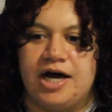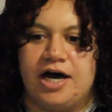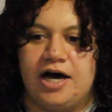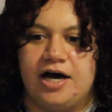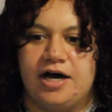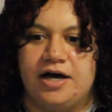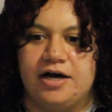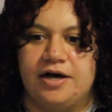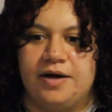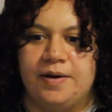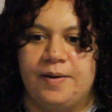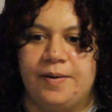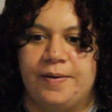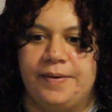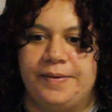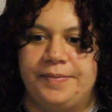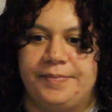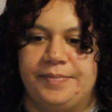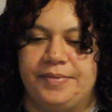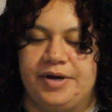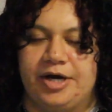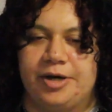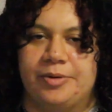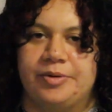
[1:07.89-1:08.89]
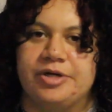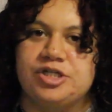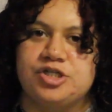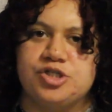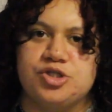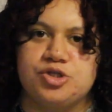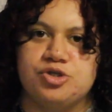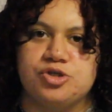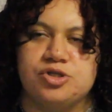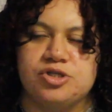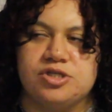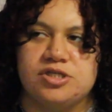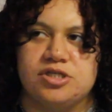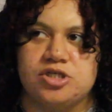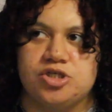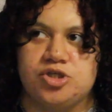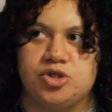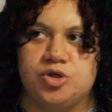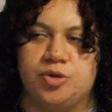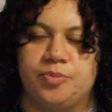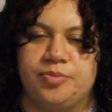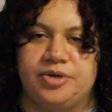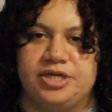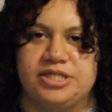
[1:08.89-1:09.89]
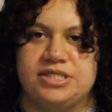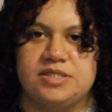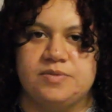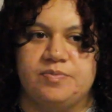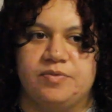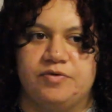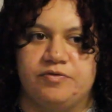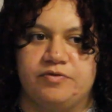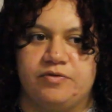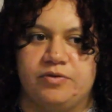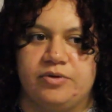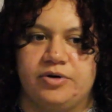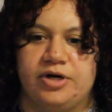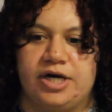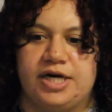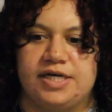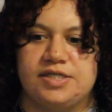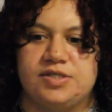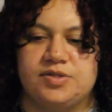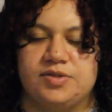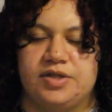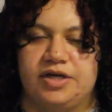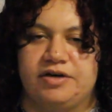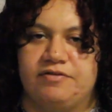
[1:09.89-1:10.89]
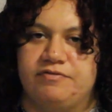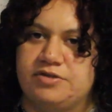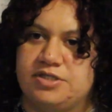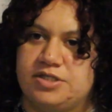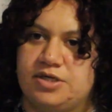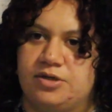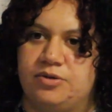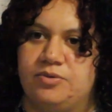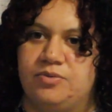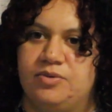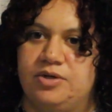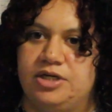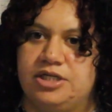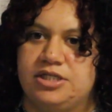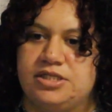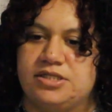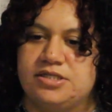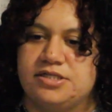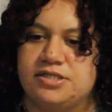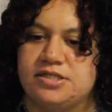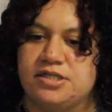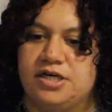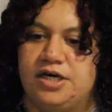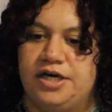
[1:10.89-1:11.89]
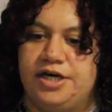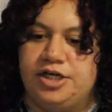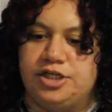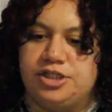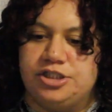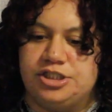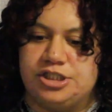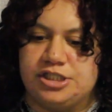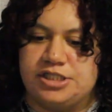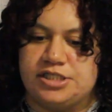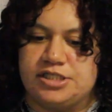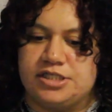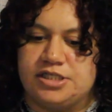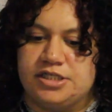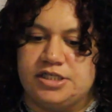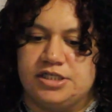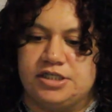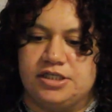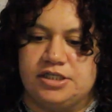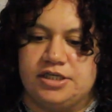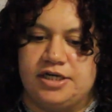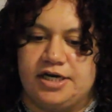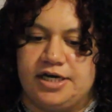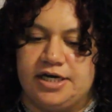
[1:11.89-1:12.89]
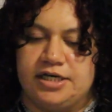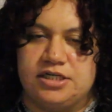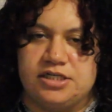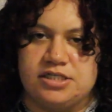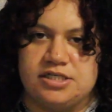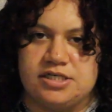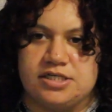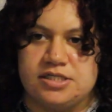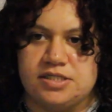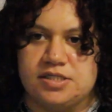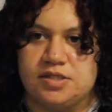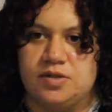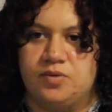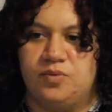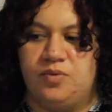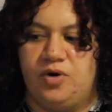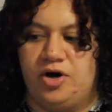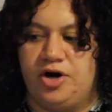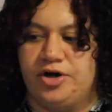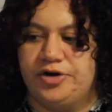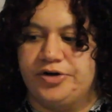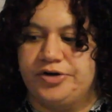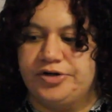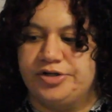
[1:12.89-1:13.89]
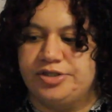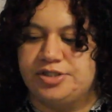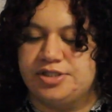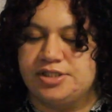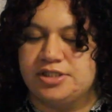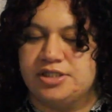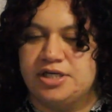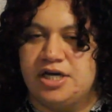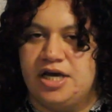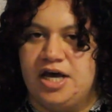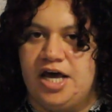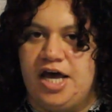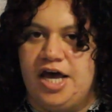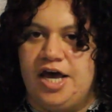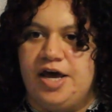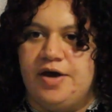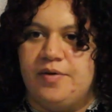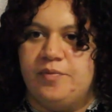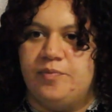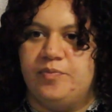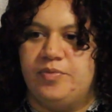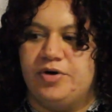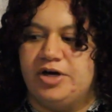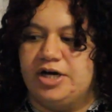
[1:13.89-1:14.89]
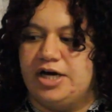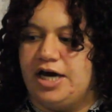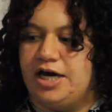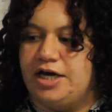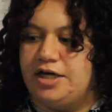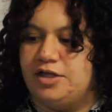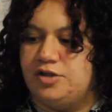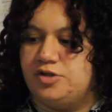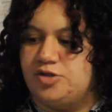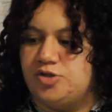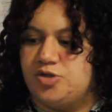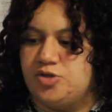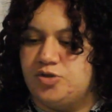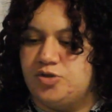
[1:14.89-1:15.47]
I wanted to do the digital prints before I do like physical ones, just to kind of test the waters, but I